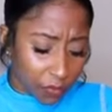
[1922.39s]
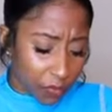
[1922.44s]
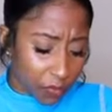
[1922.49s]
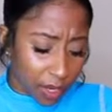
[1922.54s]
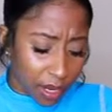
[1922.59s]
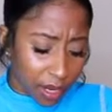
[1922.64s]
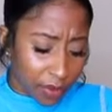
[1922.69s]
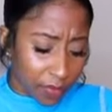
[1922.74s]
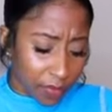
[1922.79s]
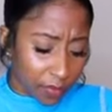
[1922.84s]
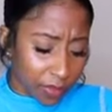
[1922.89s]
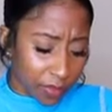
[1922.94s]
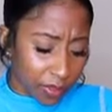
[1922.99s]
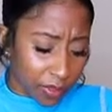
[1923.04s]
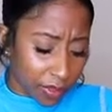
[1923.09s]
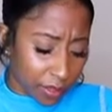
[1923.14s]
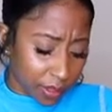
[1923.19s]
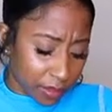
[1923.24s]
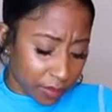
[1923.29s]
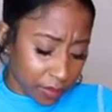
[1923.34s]
for whatever
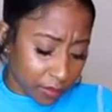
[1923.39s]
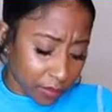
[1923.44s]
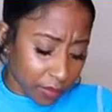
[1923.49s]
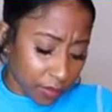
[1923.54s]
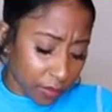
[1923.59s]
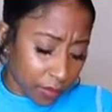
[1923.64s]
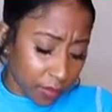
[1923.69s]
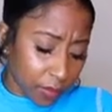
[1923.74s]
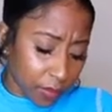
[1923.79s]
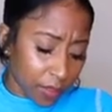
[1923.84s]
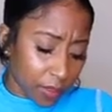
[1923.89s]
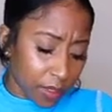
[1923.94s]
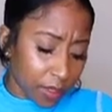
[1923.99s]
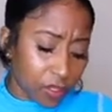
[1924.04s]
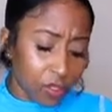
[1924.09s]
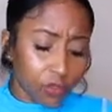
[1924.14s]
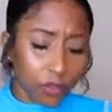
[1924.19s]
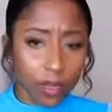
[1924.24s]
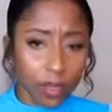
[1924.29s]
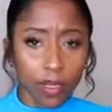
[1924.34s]
reason.
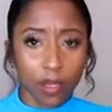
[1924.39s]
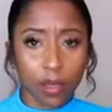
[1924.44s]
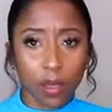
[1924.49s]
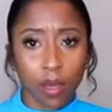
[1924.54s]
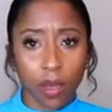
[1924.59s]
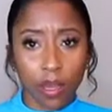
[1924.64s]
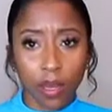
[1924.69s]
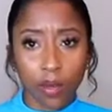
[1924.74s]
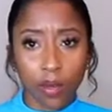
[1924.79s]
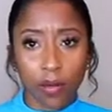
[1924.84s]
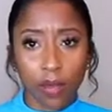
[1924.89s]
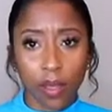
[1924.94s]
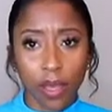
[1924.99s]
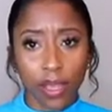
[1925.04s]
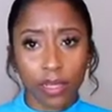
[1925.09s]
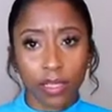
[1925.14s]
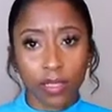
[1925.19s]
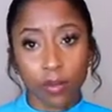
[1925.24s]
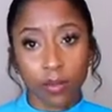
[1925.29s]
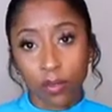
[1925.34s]
Strength card.
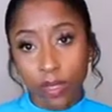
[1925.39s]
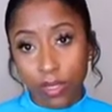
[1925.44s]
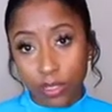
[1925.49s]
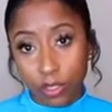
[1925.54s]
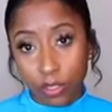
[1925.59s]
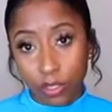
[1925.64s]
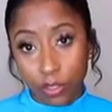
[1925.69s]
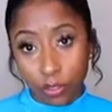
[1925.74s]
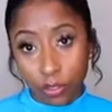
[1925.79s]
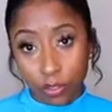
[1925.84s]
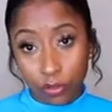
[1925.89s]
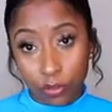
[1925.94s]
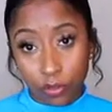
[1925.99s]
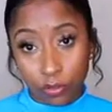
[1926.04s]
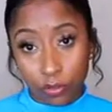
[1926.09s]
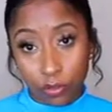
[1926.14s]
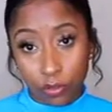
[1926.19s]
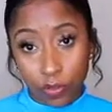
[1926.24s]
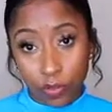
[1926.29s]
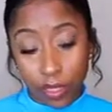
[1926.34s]
Okay, so this is
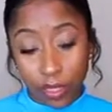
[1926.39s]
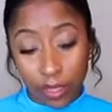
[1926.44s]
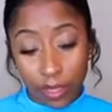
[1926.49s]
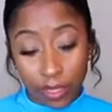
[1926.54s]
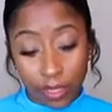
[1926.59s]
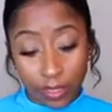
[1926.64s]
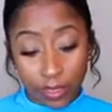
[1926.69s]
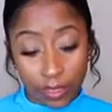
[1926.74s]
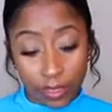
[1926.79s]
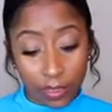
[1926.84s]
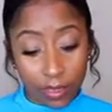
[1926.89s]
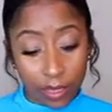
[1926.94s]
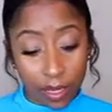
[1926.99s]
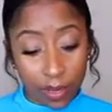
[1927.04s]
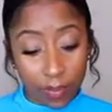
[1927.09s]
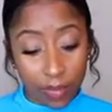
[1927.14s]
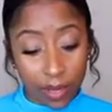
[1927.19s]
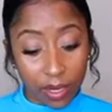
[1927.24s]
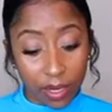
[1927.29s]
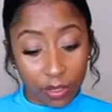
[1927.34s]
you in this
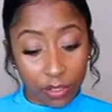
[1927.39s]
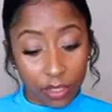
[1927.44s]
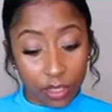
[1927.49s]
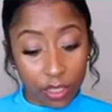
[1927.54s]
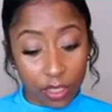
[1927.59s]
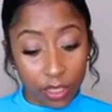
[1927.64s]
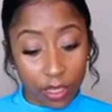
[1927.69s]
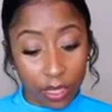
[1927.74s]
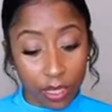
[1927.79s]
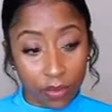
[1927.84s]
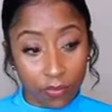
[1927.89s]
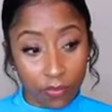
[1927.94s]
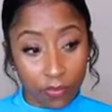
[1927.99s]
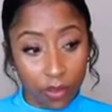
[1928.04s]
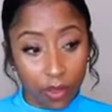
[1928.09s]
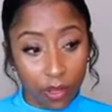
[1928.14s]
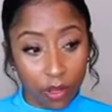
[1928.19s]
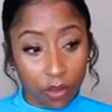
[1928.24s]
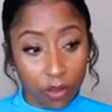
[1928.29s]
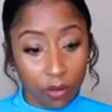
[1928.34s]
energy of,
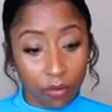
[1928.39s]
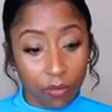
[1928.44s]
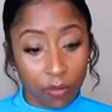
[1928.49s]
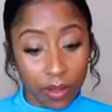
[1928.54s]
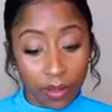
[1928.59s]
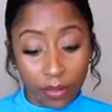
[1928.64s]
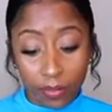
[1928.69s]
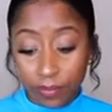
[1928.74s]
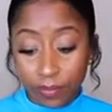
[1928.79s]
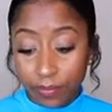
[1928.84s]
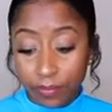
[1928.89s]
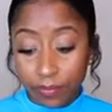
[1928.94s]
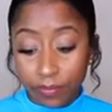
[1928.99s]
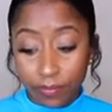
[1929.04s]
well,